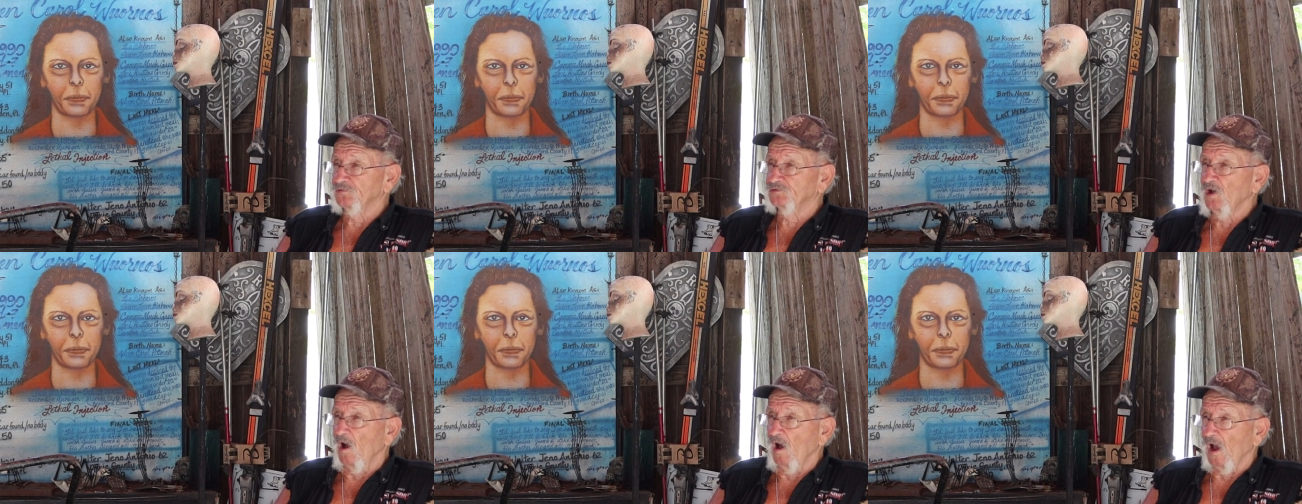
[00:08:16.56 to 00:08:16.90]

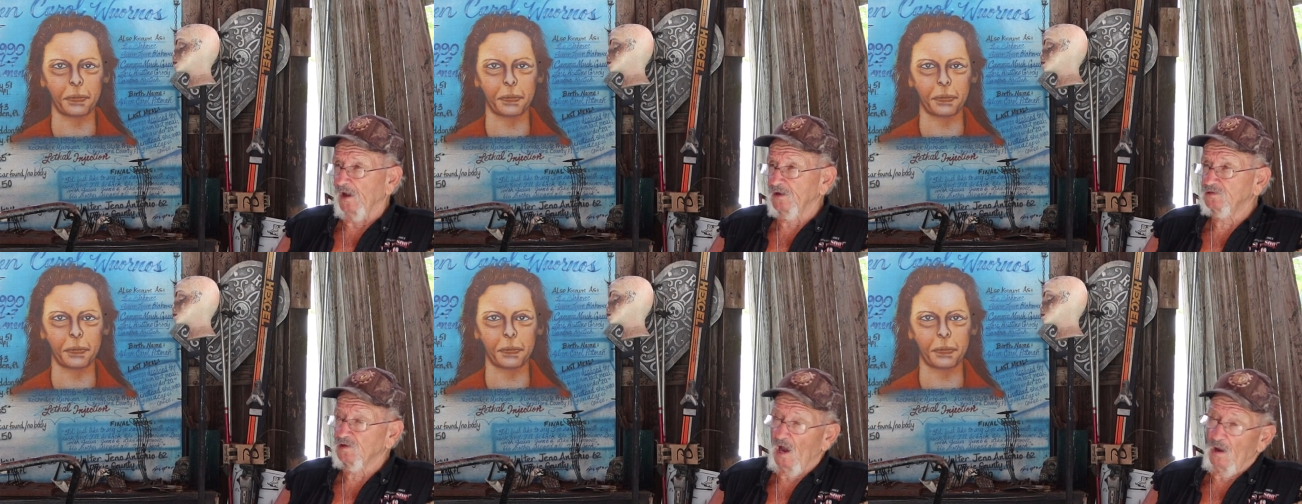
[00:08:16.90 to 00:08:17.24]
Speaker 1: with
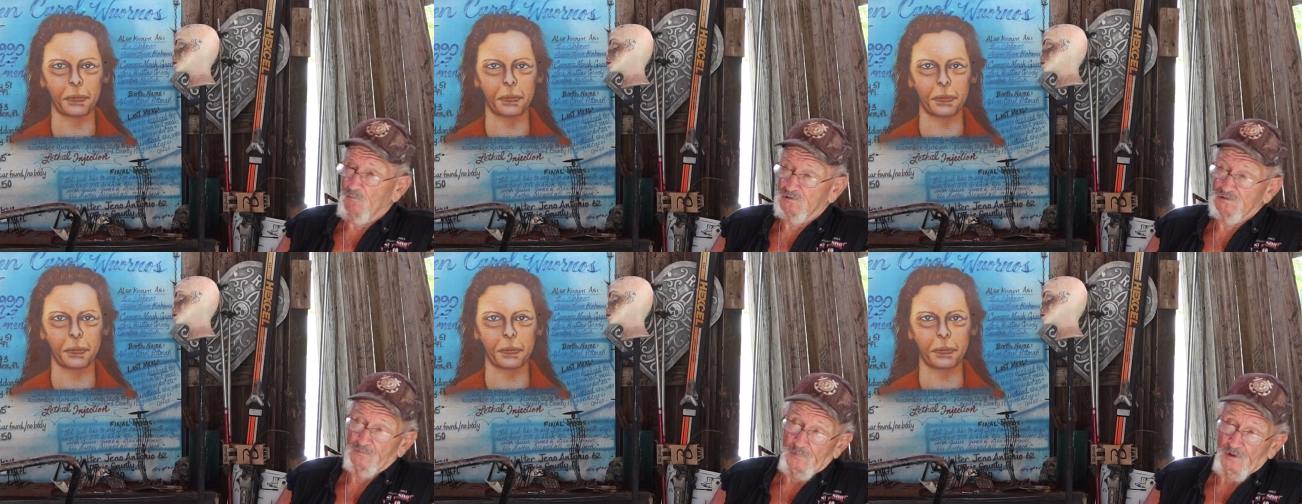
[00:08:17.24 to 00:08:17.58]
Ty, Ty
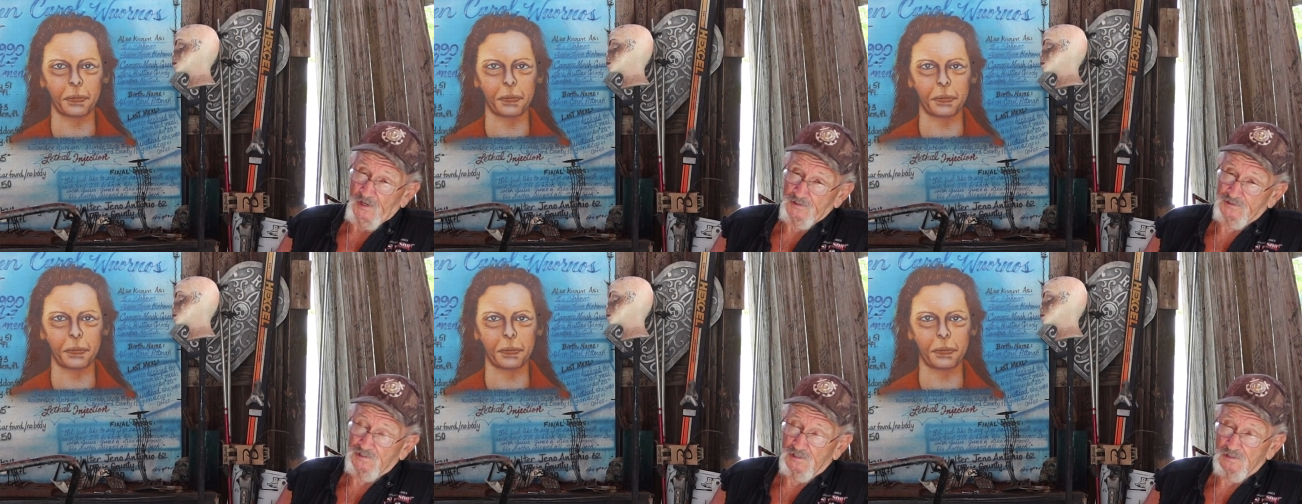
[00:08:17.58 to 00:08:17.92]
was a
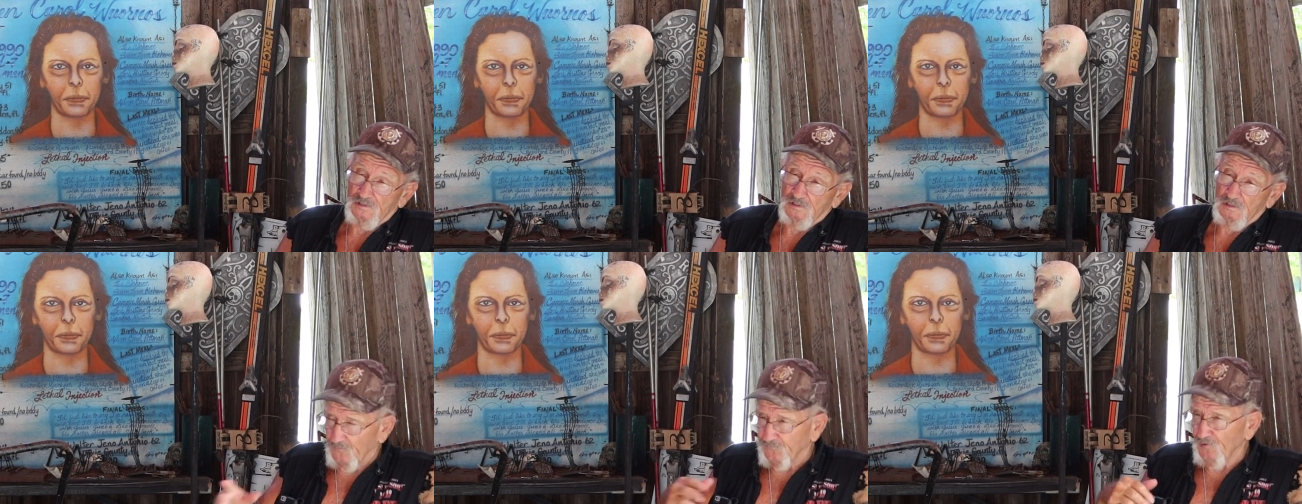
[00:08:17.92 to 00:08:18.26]

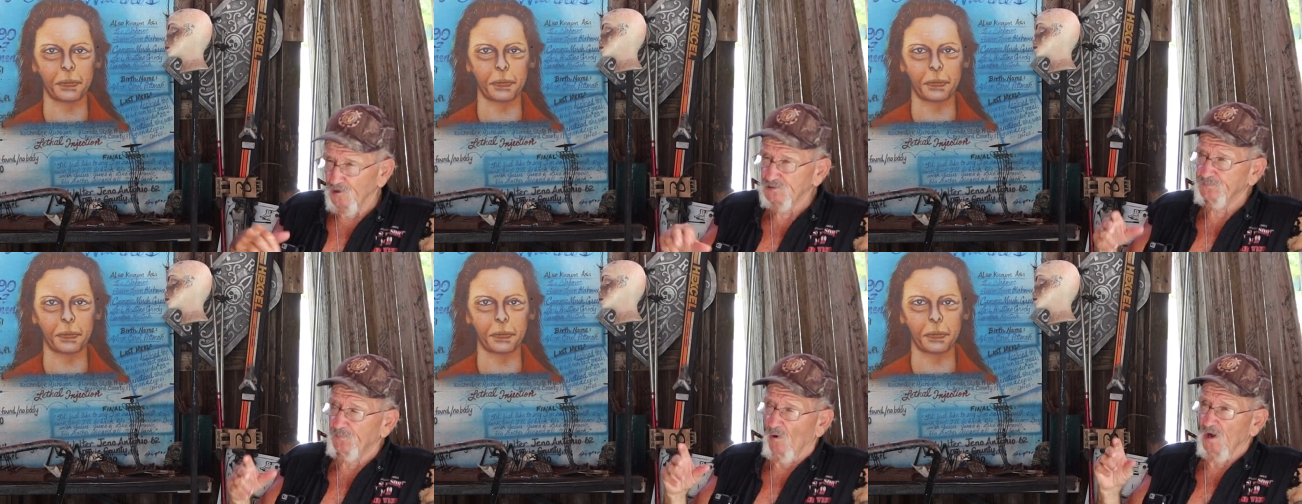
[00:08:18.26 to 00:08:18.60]
bitch. The
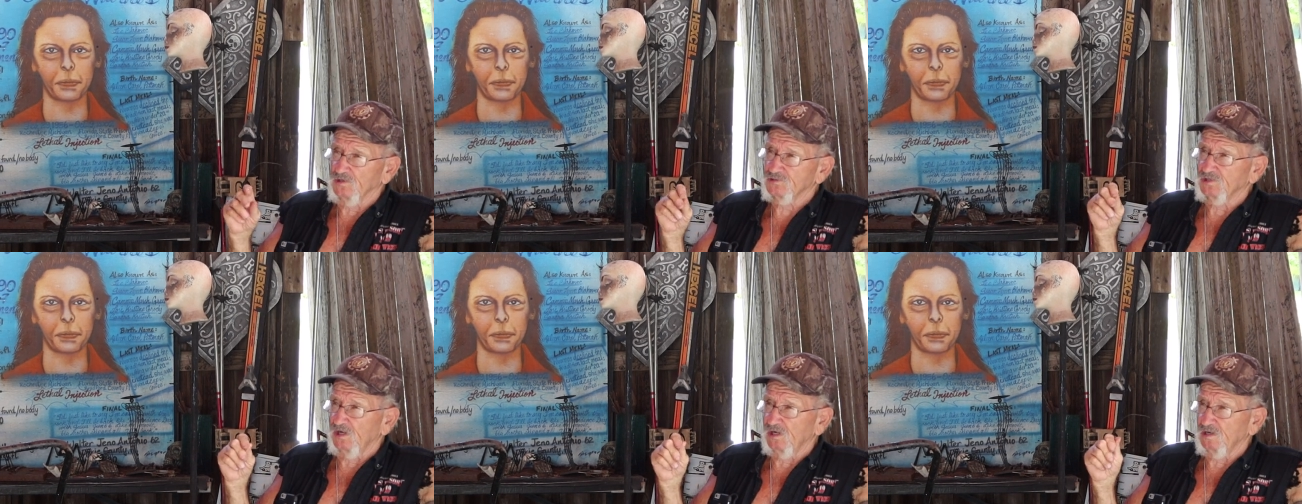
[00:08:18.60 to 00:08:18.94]
first
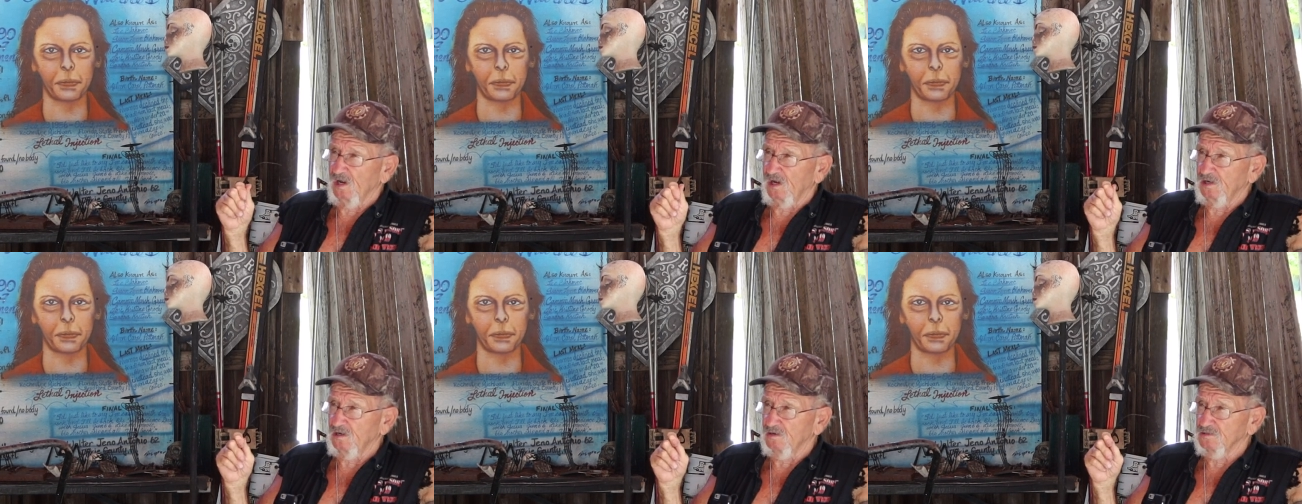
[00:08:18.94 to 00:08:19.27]
bar scene
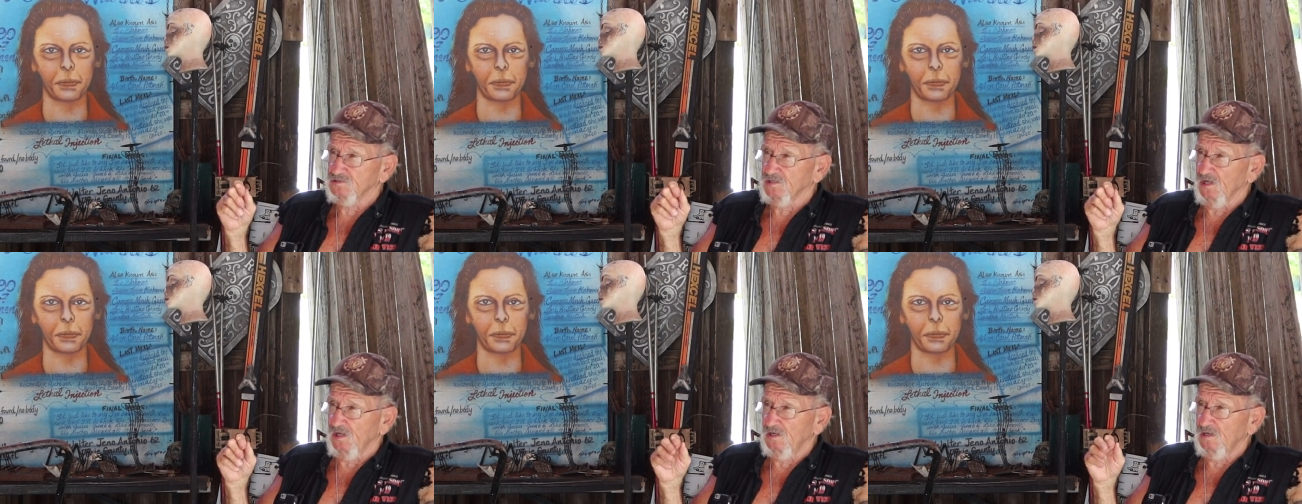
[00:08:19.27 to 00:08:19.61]
that you
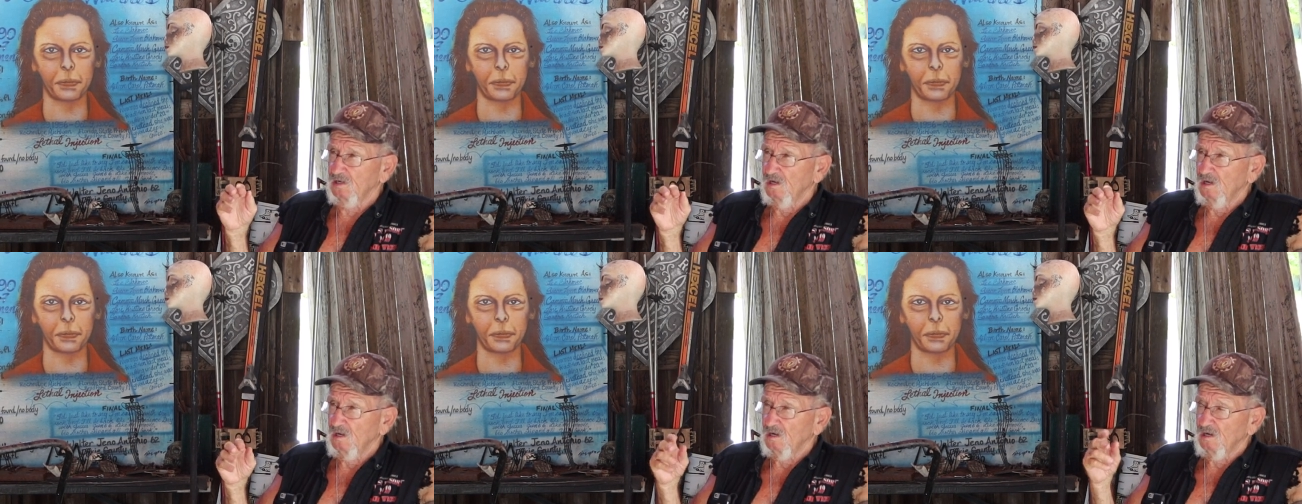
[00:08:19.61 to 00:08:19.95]
see
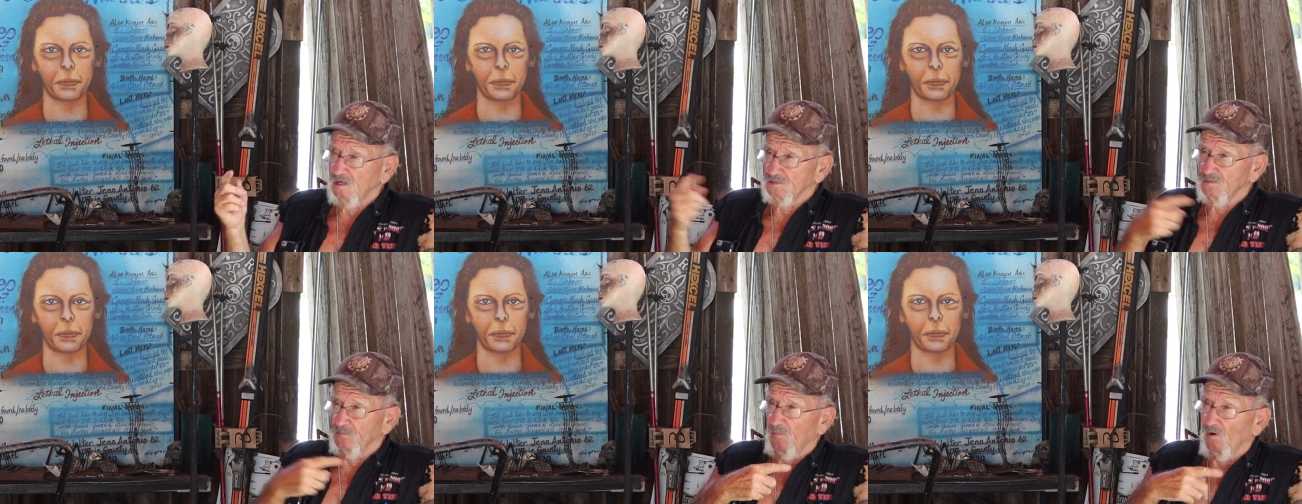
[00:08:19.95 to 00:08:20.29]

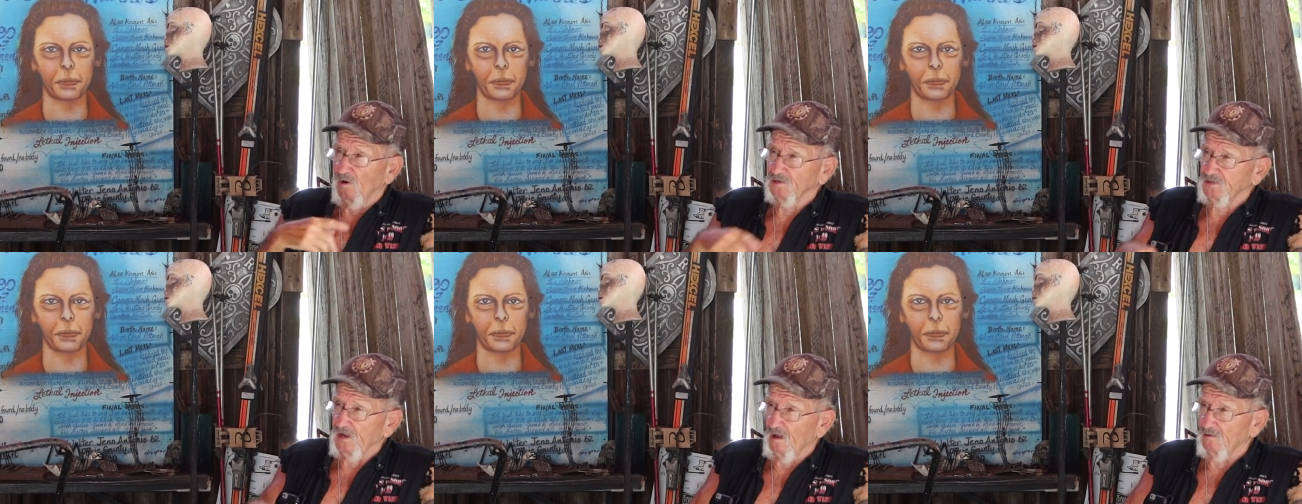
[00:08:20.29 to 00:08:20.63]
was a
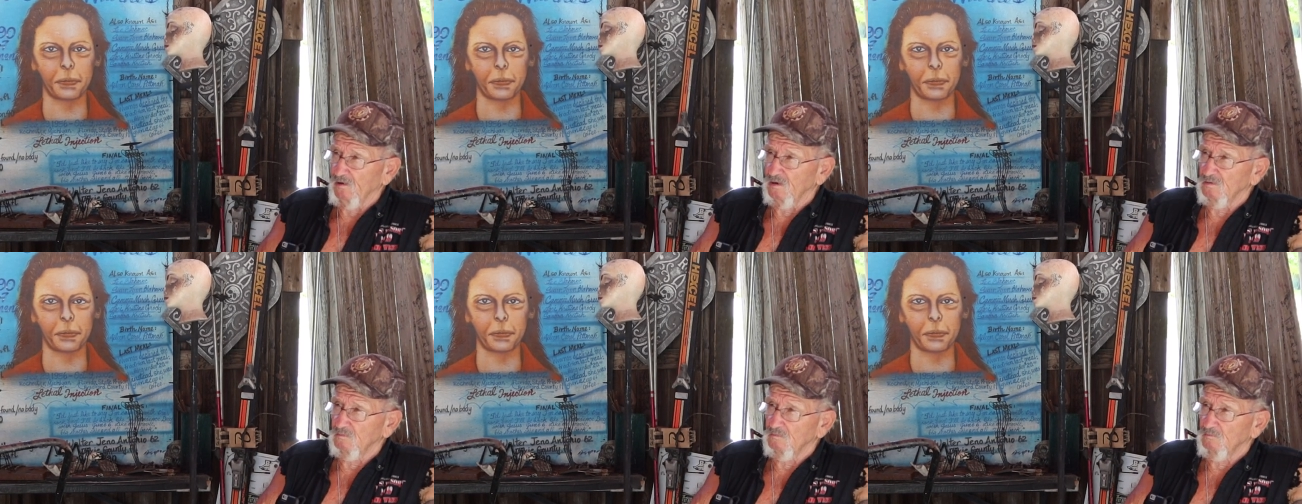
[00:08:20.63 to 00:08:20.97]
bar
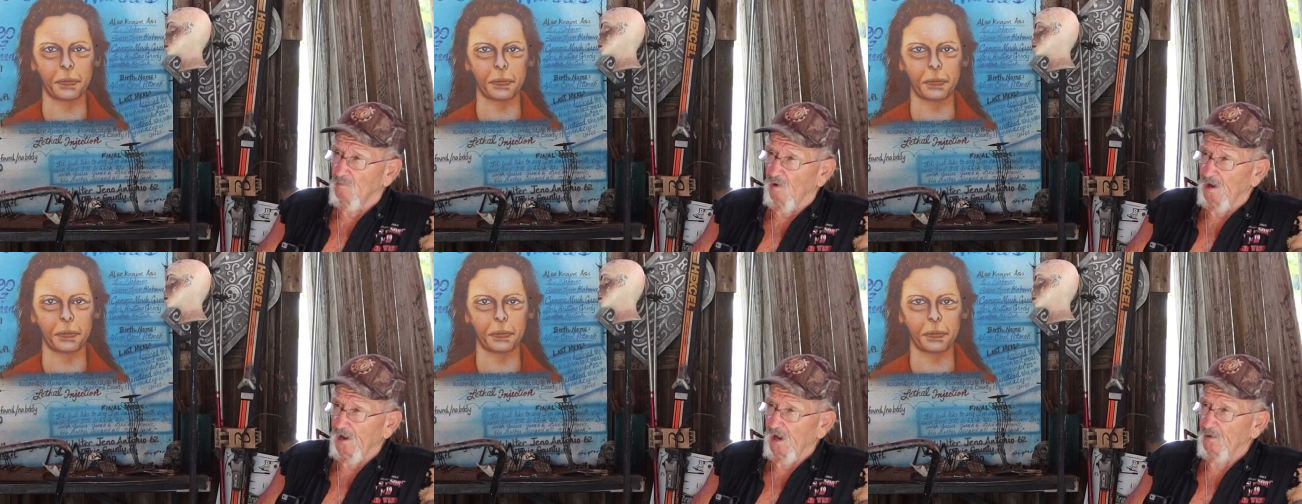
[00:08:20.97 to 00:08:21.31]
down in
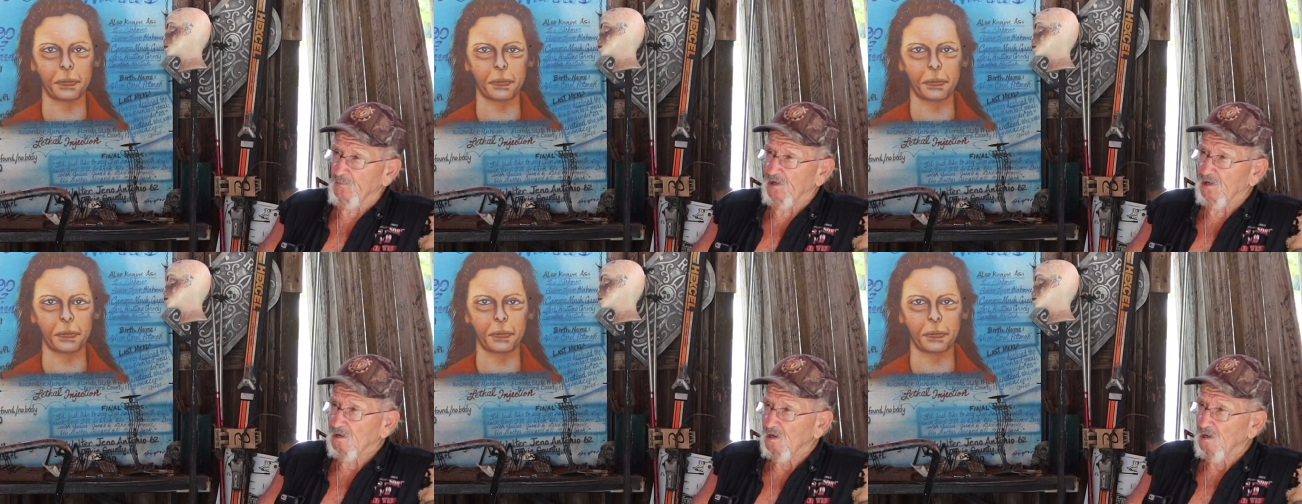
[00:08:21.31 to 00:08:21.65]
Miami.